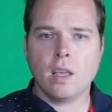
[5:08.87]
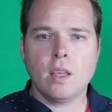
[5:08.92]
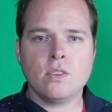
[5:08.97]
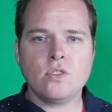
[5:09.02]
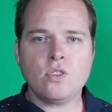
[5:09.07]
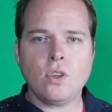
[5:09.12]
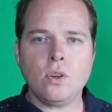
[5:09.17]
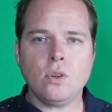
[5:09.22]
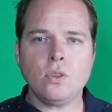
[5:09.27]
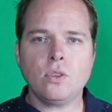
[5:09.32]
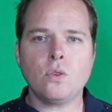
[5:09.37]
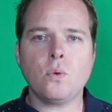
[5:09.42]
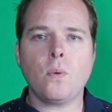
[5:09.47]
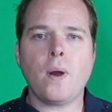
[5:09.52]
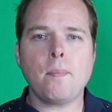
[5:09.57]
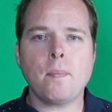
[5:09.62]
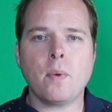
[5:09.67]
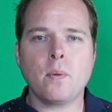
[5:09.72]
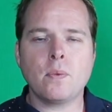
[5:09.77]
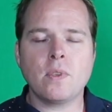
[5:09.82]
So to
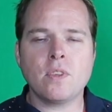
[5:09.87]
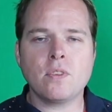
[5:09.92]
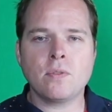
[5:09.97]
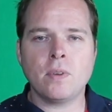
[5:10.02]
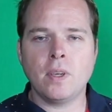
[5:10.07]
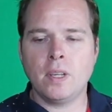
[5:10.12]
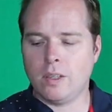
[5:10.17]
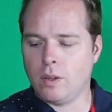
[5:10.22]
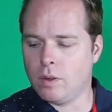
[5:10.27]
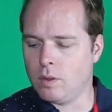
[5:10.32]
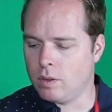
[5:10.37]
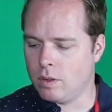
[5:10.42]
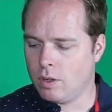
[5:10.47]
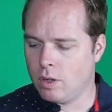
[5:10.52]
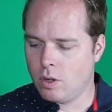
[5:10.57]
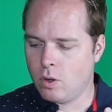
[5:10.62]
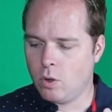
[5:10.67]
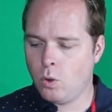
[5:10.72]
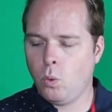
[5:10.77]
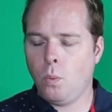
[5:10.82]
wrap up this video,
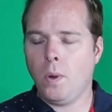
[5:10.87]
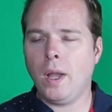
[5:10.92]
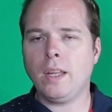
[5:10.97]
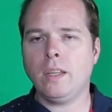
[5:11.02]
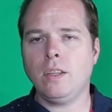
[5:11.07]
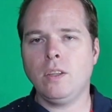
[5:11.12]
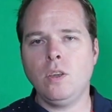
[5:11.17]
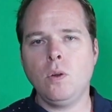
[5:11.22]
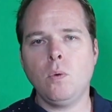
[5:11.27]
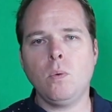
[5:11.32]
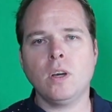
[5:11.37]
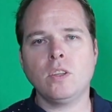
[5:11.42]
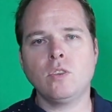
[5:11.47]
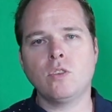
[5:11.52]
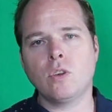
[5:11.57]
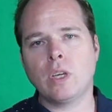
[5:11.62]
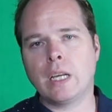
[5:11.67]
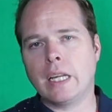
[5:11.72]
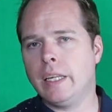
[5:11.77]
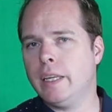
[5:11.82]
when you want
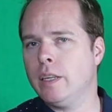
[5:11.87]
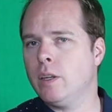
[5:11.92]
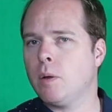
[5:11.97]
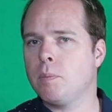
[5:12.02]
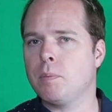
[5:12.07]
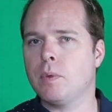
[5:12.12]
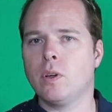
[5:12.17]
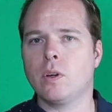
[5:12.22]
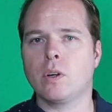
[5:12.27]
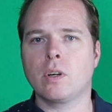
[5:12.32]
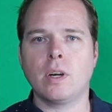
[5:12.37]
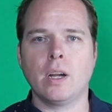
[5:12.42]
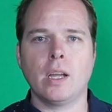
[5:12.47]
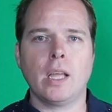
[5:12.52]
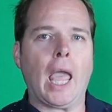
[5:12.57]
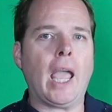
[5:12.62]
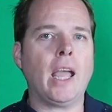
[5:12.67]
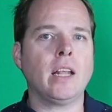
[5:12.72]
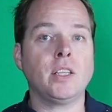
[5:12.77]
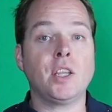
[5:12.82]
to clean up your
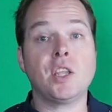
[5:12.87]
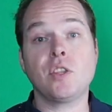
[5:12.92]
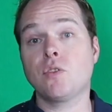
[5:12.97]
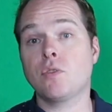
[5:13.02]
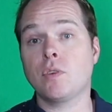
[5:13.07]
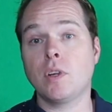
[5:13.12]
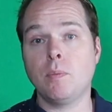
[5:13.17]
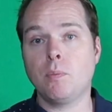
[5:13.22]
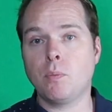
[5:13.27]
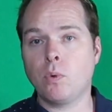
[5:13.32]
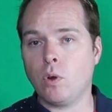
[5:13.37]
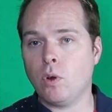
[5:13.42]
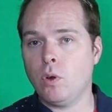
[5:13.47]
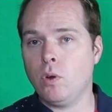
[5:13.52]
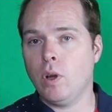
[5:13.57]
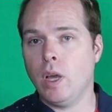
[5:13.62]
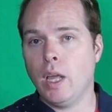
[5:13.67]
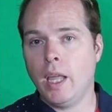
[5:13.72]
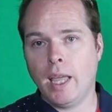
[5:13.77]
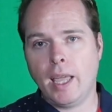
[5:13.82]
Ender three
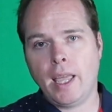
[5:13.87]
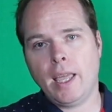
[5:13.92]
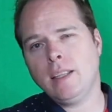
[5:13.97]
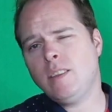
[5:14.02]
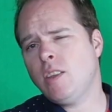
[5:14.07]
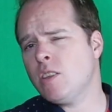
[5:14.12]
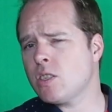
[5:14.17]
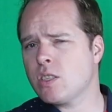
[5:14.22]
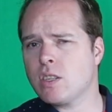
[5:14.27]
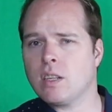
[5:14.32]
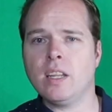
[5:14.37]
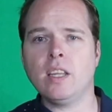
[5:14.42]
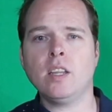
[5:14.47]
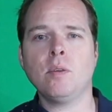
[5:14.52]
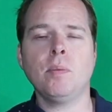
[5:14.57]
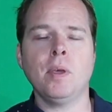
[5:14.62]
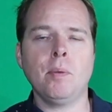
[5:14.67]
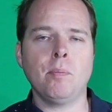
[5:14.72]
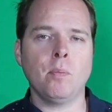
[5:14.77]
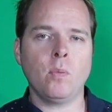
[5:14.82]
Pro just a little
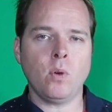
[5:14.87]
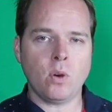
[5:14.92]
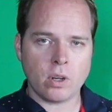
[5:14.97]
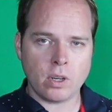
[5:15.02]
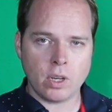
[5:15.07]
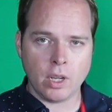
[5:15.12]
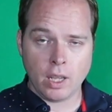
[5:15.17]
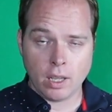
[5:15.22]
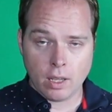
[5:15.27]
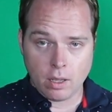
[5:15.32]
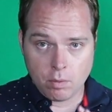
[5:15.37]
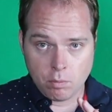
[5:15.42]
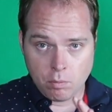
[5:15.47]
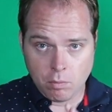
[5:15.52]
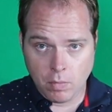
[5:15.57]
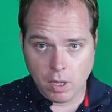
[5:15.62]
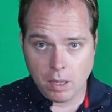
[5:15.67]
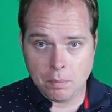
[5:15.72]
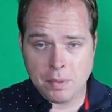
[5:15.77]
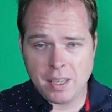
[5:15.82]
bit more,
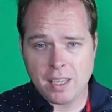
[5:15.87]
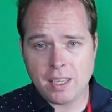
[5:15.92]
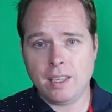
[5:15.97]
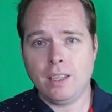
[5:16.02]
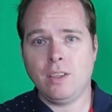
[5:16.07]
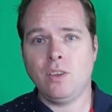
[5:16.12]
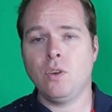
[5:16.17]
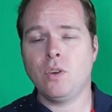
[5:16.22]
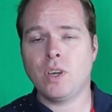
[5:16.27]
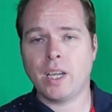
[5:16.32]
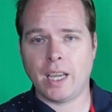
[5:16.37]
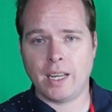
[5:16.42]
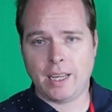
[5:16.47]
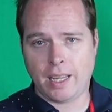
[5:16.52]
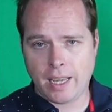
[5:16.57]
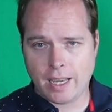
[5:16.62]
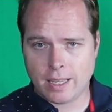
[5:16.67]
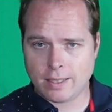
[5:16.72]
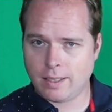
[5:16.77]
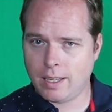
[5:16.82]
maybe you can
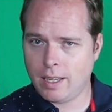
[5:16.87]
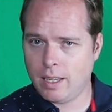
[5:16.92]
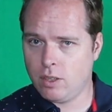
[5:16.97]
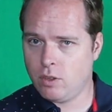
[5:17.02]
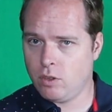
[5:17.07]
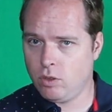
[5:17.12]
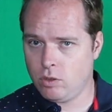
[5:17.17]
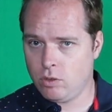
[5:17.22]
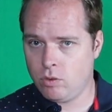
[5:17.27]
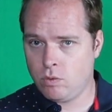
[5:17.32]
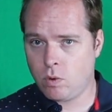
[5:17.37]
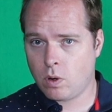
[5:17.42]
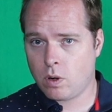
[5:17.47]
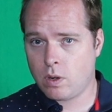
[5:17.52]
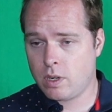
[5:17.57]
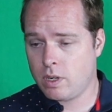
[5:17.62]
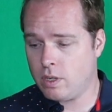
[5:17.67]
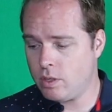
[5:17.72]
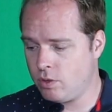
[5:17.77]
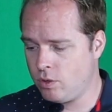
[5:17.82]
add a
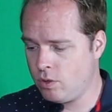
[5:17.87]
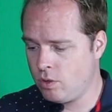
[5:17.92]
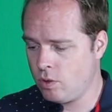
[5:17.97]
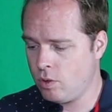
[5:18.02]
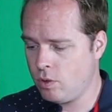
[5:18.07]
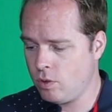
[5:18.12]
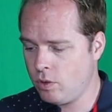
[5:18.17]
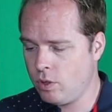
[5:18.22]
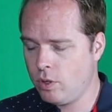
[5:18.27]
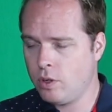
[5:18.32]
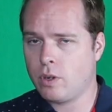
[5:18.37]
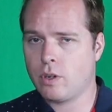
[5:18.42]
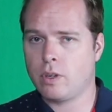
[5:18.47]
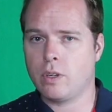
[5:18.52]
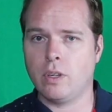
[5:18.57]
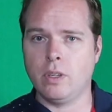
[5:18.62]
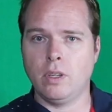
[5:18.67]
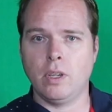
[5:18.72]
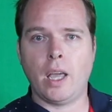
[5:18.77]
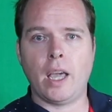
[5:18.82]
drawer to
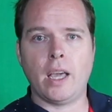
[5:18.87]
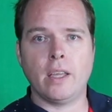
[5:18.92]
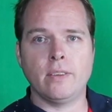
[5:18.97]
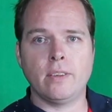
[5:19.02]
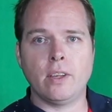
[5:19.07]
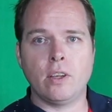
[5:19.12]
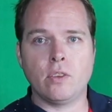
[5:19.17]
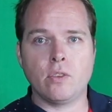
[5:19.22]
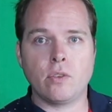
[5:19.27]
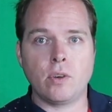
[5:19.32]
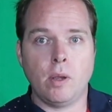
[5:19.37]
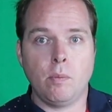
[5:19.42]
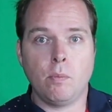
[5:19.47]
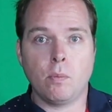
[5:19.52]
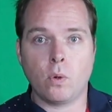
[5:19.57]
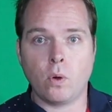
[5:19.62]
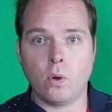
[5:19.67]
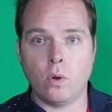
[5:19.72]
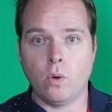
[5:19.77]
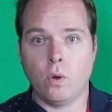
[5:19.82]
your Ender three
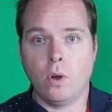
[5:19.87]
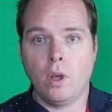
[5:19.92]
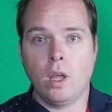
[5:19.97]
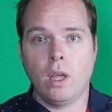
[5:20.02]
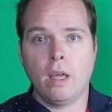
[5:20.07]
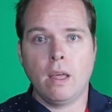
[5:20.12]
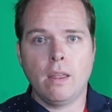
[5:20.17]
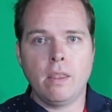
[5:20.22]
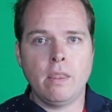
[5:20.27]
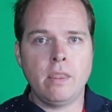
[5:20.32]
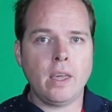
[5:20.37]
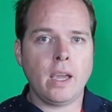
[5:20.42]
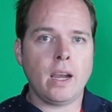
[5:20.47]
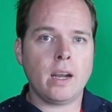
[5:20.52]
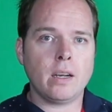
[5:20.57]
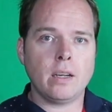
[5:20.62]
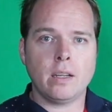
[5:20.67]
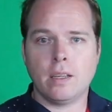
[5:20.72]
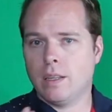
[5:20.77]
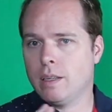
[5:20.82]
Pro.
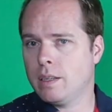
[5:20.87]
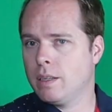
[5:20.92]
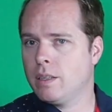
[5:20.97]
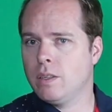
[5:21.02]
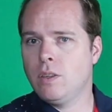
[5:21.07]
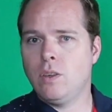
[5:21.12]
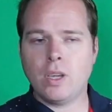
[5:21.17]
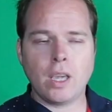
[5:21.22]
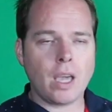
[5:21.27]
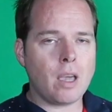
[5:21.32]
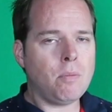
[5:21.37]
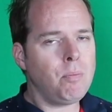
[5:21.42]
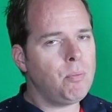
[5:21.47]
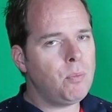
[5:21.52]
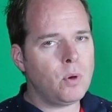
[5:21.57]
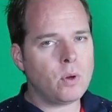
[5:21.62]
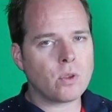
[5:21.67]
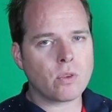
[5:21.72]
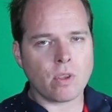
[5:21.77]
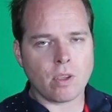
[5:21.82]
There you can
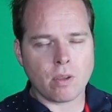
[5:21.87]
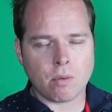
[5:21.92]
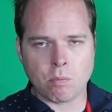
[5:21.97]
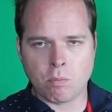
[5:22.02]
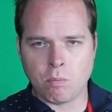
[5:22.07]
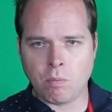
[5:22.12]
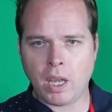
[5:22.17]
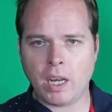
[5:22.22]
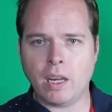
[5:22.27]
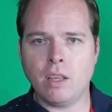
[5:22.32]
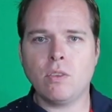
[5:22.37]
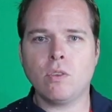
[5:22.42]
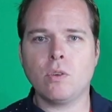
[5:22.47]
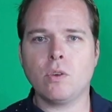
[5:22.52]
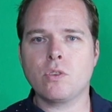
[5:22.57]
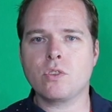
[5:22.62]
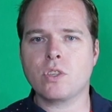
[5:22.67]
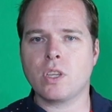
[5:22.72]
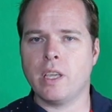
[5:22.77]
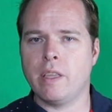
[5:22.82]
put many
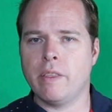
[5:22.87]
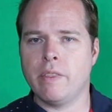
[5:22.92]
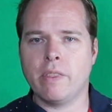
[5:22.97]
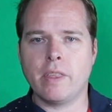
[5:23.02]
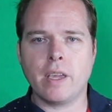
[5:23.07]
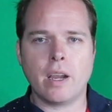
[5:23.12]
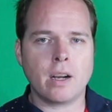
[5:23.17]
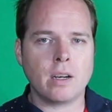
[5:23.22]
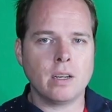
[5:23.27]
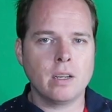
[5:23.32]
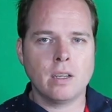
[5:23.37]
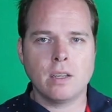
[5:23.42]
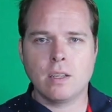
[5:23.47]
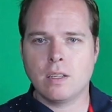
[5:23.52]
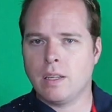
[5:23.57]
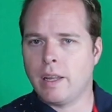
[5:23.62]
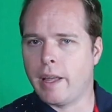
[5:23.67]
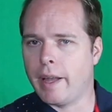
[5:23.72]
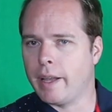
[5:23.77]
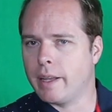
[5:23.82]
tools in there,
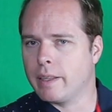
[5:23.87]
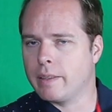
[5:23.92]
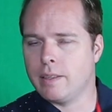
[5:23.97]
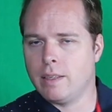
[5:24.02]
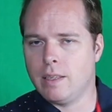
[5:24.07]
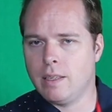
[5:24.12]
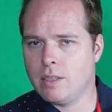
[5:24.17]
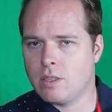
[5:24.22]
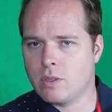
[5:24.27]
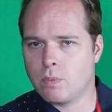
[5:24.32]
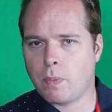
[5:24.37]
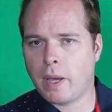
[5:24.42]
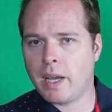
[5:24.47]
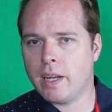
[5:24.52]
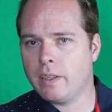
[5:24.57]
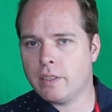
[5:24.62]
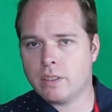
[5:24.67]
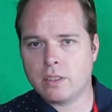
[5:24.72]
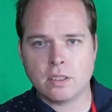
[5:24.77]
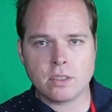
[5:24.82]
like the
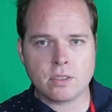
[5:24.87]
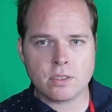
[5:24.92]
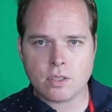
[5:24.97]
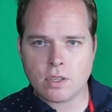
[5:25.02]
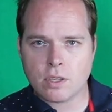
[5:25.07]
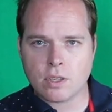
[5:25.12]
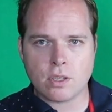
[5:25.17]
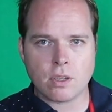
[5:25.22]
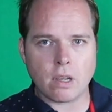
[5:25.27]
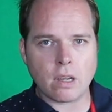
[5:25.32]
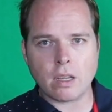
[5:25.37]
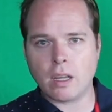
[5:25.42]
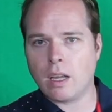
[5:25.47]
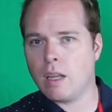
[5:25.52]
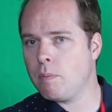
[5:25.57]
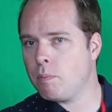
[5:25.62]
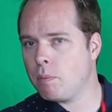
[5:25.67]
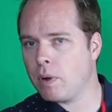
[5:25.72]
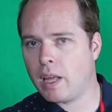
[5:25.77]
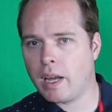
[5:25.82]
spanners,
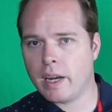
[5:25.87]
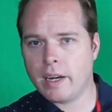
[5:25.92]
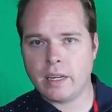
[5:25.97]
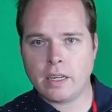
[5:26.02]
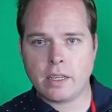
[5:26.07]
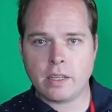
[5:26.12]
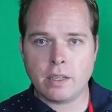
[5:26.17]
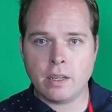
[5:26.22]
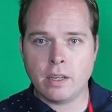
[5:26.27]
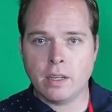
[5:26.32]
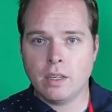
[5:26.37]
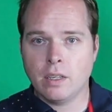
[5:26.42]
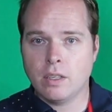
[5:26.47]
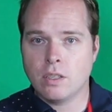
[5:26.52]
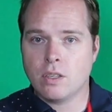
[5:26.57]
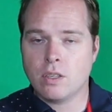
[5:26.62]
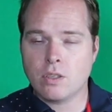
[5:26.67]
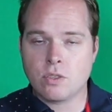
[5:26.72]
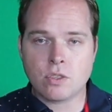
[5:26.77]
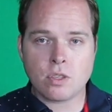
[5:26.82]
a plier,
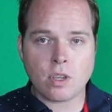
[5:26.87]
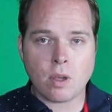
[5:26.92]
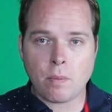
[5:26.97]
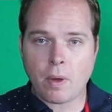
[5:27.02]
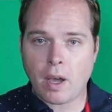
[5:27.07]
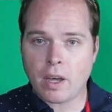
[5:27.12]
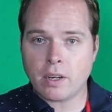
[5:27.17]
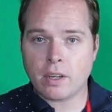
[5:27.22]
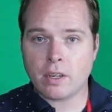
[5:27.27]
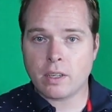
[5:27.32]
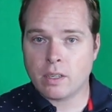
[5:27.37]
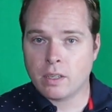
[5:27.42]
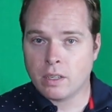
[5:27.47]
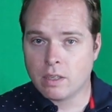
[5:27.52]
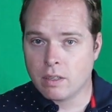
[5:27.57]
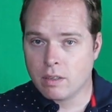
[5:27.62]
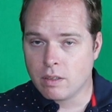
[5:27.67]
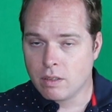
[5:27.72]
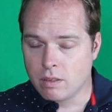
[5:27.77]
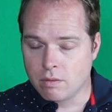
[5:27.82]
some other
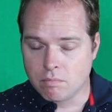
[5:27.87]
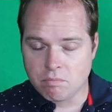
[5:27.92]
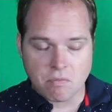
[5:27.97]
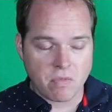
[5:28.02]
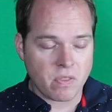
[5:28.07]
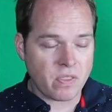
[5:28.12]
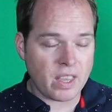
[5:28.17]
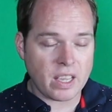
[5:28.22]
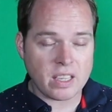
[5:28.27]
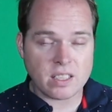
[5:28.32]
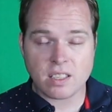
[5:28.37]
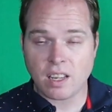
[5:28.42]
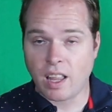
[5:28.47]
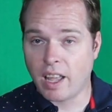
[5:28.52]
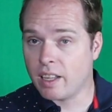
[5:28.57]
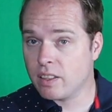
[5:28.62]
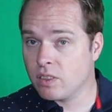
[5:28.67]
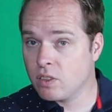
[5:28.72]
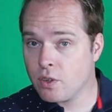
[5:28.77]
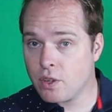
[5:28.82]
things
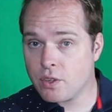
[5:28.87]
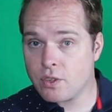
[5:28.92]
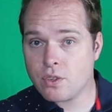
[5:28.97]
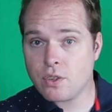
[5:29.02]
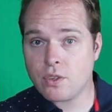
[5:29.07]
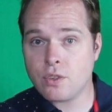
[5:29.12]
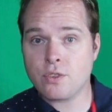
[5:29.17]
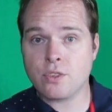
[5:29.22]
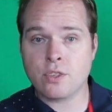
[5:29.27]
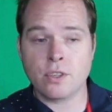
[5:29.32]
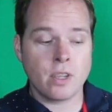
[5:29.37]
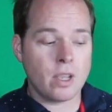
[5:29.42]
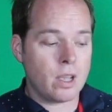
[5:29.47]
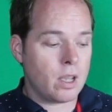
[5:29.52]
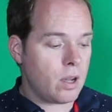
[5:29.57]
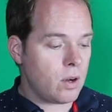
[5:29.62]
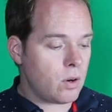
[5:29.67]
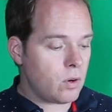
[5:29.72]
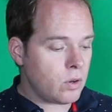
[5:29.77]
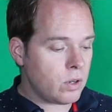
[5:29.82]
like nozzles
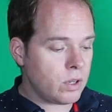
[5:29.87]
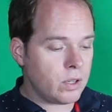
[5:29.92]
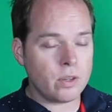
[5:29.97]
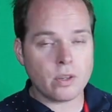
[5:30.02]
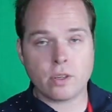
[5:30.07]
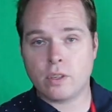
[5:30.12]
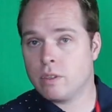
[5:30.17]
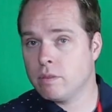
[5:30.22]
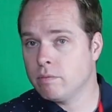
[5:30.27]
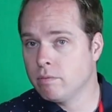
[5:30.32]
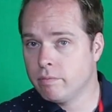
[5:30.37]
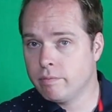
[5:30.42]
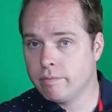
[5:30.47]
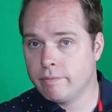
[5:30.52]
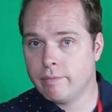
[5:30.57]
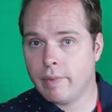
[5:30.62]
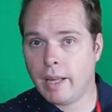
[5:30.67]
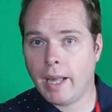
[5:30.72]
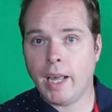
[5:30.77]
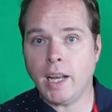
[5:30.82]
or your
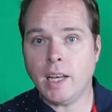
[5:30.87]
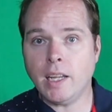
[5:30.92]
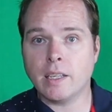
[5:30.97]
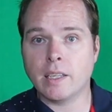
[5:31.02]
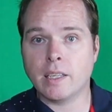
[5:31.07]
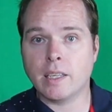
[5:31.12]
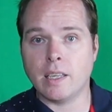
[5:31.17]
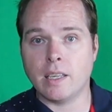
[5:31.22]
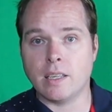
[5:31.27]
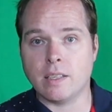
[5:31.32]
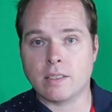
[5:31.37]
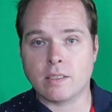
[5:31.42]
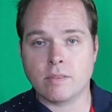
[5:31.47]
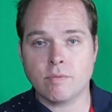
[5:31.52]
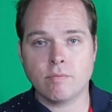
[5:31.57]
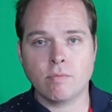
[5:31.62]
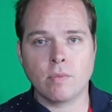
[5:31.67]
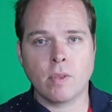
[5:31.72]
Allen keys.